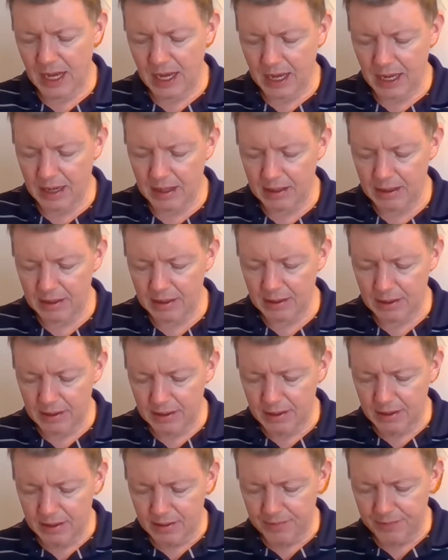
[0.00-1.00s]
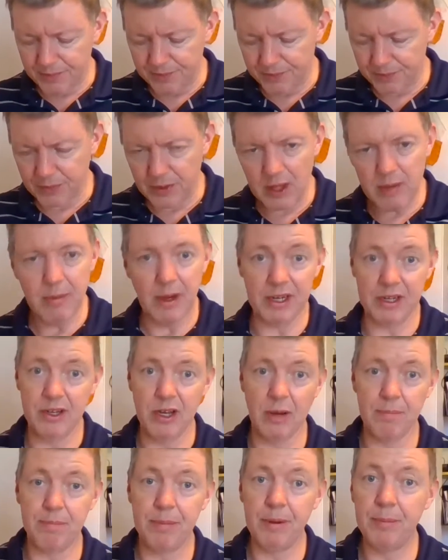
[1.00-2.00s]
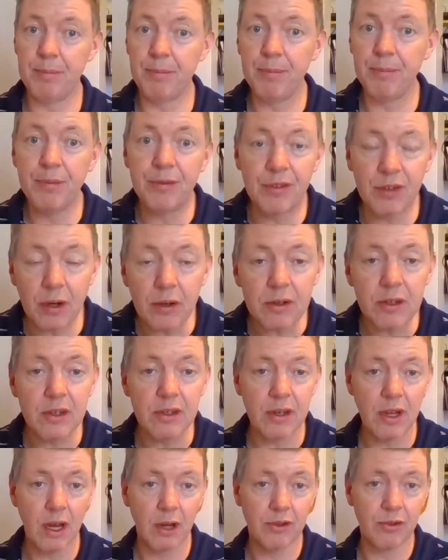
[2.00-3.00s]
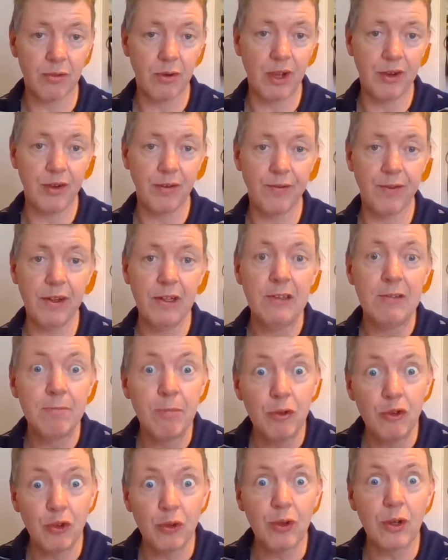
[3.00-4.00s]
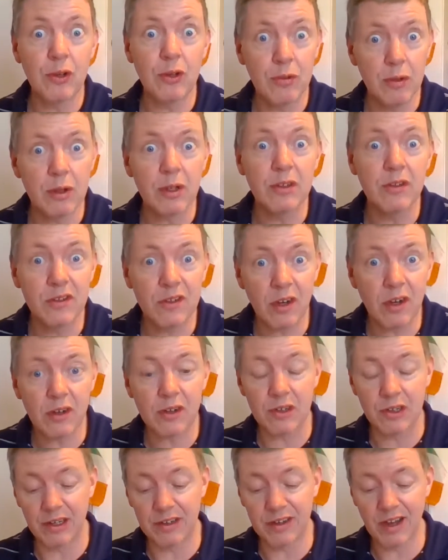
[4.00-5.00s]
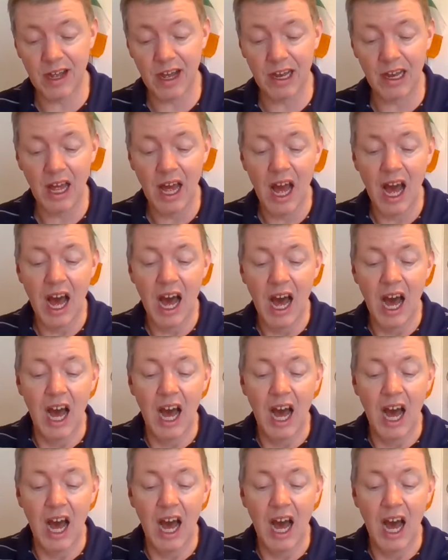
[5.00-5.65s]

You might not be certain how the writer feels, but you can certainly tell